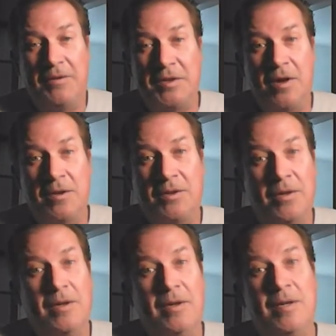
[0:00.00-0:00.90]
to talk to
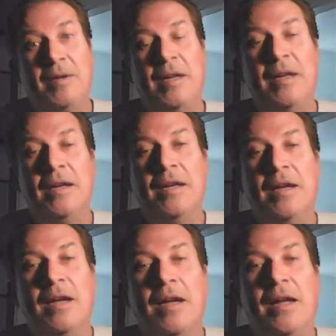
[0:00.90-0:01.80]
her,
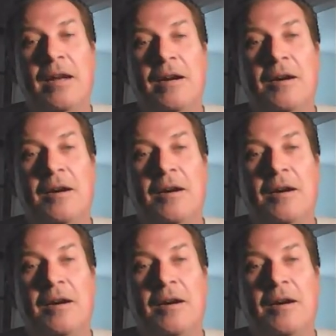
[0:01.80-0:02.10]
and